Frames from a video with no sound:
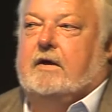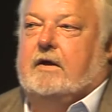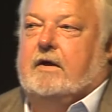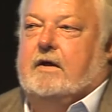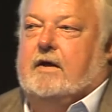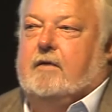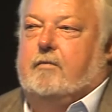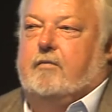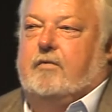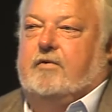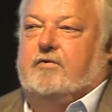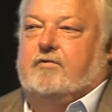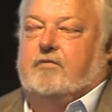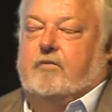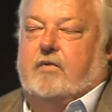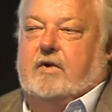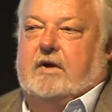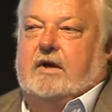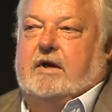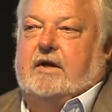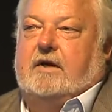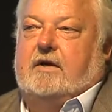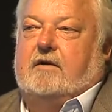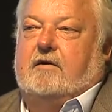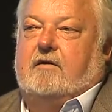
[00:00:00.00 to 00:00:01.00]
It was
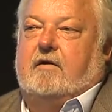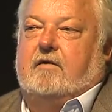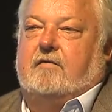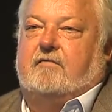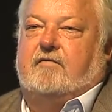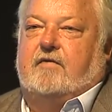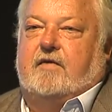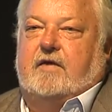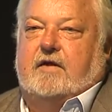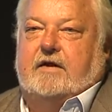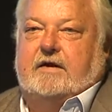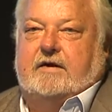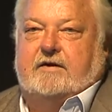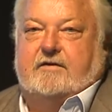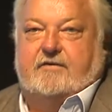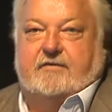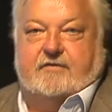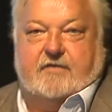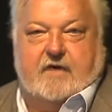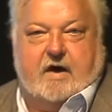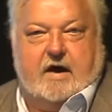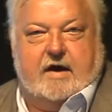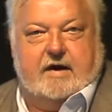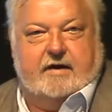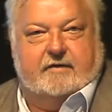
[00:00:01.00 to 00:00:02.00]
really for the
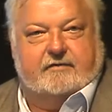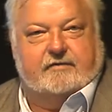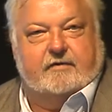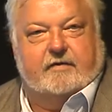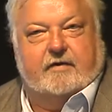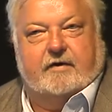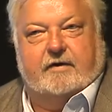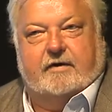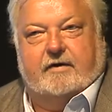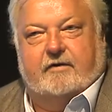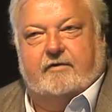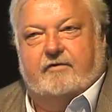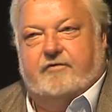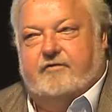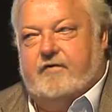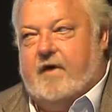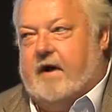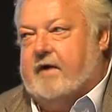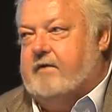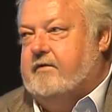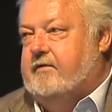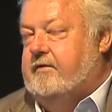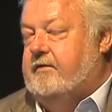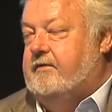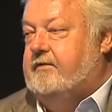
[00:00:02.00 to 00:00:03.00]
designers and the
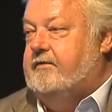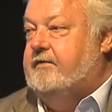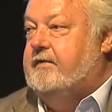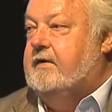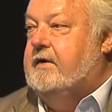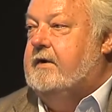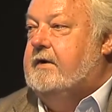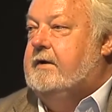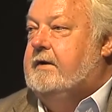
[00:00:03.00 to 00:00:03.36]
constructors